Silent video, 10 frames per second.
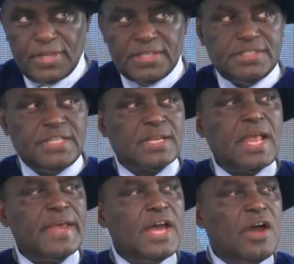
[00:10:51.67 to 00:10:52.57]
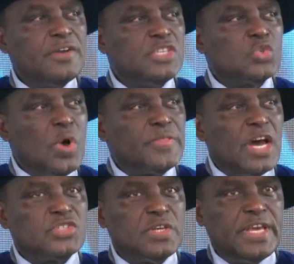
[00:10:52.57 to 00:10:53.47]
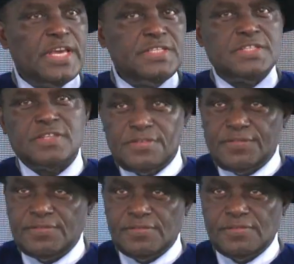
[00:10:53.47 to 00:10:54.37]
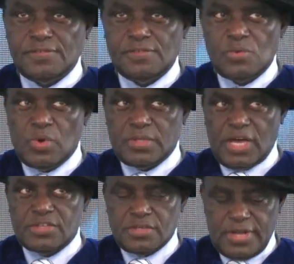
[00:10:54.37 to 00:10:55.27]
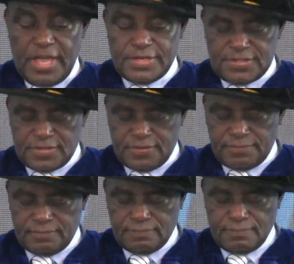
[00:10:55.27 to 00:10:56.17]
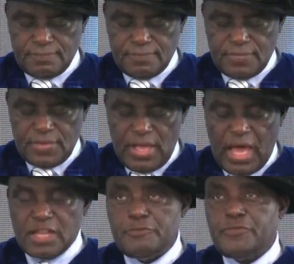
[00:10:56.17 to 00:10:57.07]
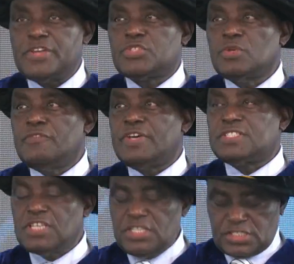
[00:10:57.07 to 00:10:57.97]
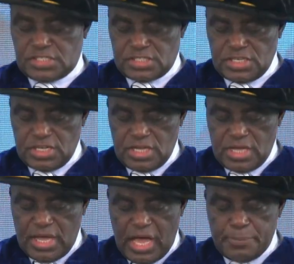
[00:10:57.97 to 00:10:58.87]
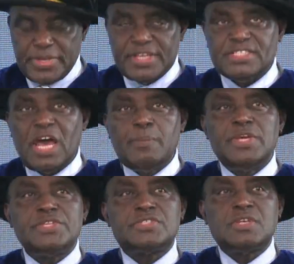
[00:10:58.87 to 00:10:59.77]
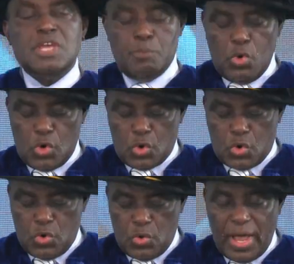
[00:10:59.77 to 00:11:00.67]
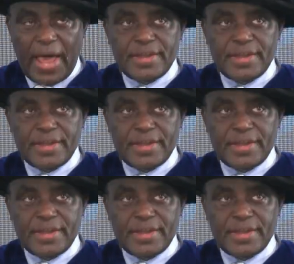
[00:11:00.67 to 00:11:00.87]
The deadline now is 1080. 1080. And the first universities have been established in Morocco and